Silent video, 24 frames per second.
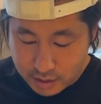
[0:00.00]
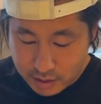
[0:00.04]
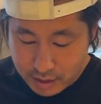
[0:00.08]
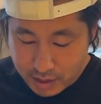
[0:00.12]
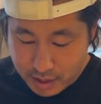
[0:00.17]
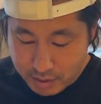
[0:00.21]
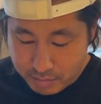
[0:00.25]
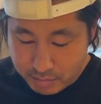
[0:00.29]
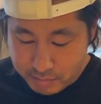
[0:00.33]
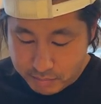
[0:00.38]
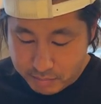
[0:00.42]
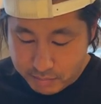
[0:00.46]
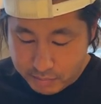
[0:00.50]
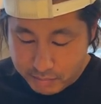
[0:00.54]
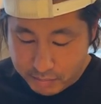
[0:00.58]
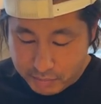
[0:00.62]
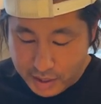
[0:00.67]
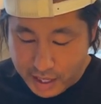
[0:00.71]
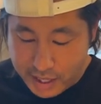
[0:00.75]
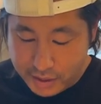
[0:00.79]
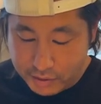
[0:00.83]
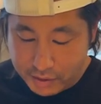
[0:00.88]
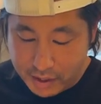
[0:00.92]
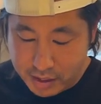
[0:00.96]
Yeah, no. I
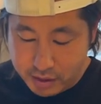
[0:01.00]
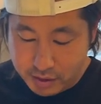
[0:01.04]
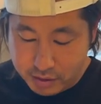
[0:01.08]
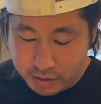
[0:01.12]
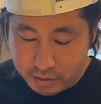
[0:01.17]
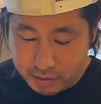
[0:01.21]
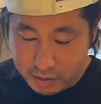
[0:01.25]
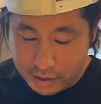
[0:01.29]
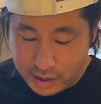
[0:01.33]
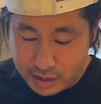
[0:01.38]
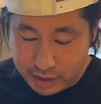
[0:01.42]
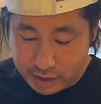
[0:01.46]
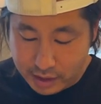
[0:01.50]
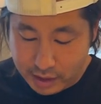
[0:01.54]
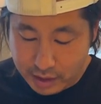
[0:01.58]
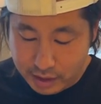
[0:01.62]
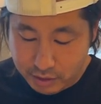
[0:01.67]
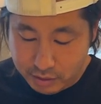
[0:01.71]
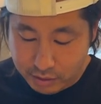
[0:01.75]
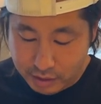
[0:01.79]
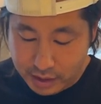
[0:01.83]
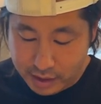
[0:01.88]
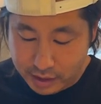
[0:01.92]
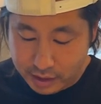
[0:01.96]
know how to do it like that.
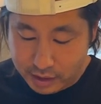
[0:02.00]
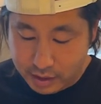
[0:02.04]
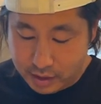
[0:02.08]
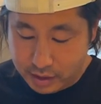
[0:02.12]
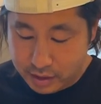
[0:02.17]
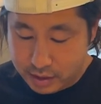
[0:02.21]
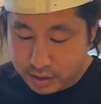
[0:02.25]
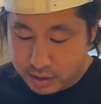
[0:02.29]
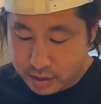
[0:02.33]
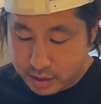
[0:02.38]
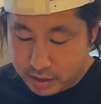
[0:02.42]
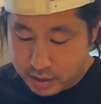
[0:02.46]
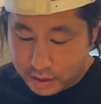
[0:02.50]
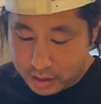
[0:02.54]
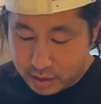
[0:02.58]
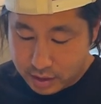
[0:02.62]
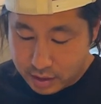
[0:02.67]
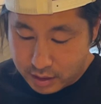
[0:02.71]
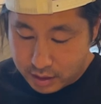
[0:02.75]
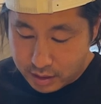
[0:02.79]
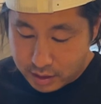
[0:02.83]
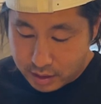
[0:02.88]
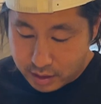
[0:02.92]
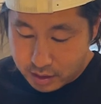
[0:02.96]
I don't like it, it
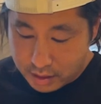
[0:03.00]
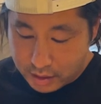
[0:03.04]
makes me